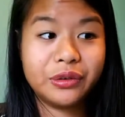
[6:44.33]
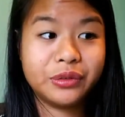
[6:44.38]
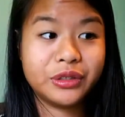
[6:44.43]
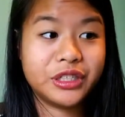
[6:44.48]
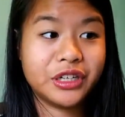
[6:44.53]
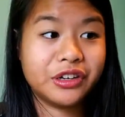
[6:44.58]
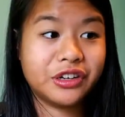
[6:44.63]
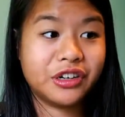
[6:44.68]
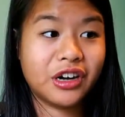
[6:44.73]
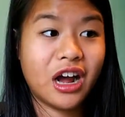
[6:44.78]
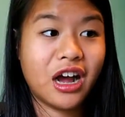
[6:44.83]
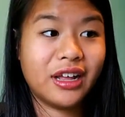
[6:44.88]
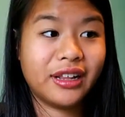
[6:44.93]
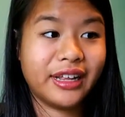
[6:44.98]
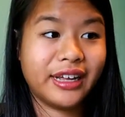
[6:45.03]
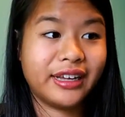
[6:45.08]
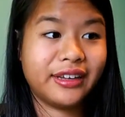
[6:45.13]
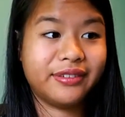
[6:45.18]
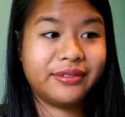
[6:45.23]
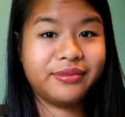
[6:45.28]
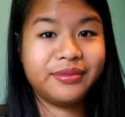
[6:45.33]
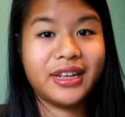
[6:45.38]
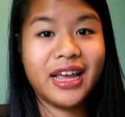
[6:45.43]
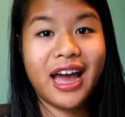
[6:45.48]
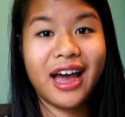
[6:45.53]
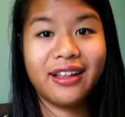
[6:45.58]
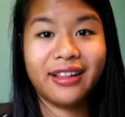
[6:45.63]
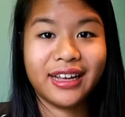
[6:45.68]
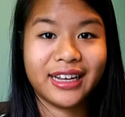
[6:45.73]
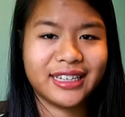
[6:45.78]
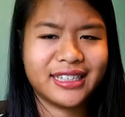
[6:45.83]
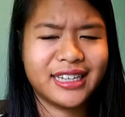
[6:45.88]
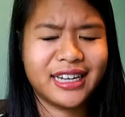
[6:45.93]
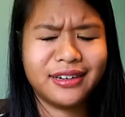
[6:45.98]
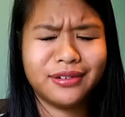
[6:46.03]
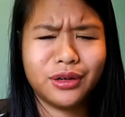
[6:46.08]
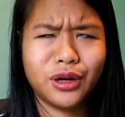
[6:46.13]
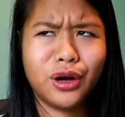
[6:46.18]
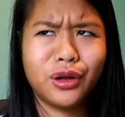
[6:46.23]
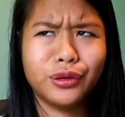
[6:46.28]
So you're not like, yeah, like I
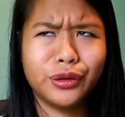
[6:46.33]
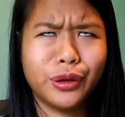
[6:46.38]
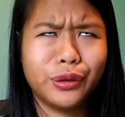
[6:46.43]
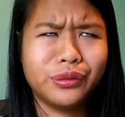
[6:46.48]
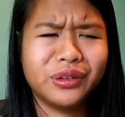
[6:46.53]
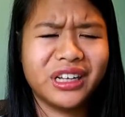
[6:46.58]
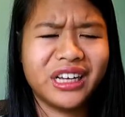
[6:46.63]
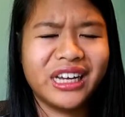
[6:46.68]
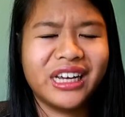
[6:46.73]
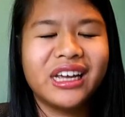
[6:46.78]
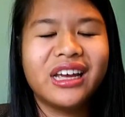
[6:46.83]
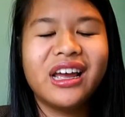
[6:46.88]
said, all lonely.